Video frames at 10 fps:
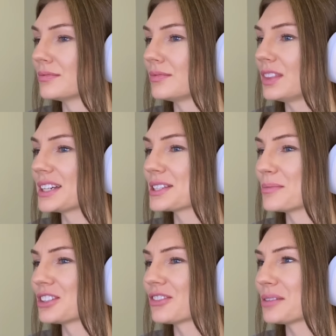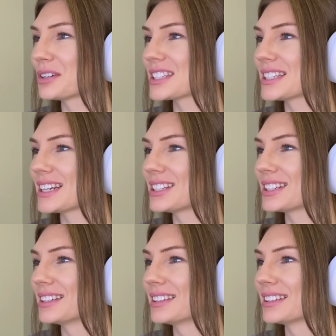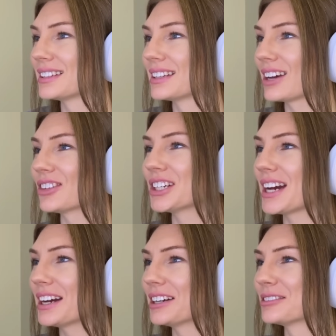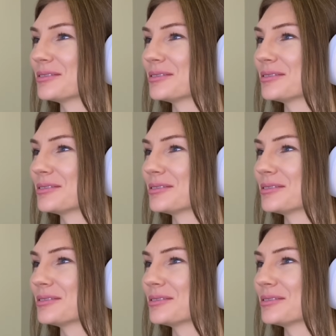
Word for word: Thanks so much for the presentation. Have a good day.